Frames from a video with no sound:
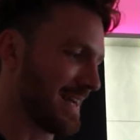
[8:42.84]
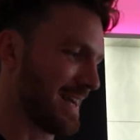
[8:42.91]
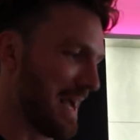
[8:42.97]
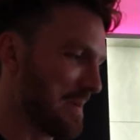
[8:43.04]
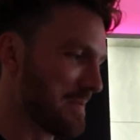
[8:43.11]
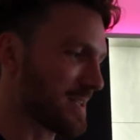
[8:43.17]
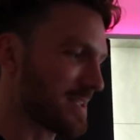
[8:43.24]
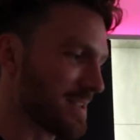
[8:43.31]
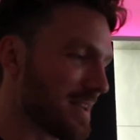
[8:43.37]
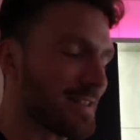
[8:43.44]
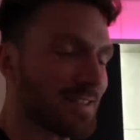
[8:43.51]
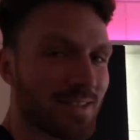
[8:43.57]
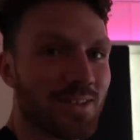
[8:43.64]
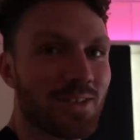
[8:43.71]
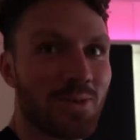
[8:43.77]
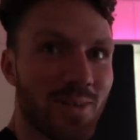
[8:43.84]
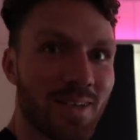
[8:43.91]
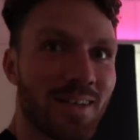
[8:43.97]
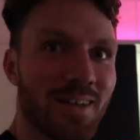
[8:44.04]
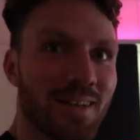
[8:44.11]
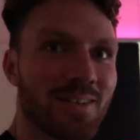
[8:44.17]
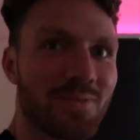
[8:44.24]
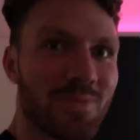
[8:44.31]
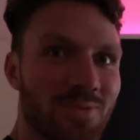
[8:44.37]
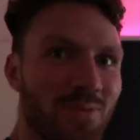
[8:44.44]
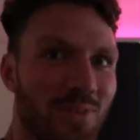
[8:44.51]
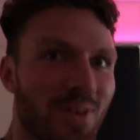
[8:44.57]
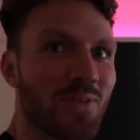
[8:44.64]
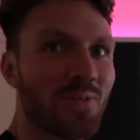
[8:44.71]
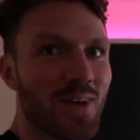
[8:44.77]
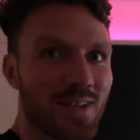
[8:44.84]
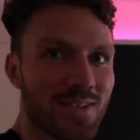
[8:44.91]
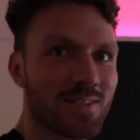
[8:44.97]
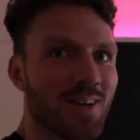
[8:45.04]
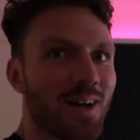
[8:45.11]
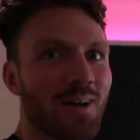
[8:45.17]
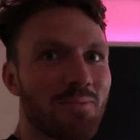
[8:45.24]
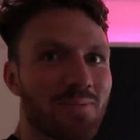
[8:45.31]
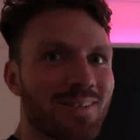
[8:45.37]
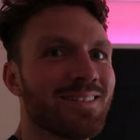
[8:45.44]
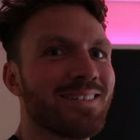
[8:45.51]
I'm excited to see you in it for the first time.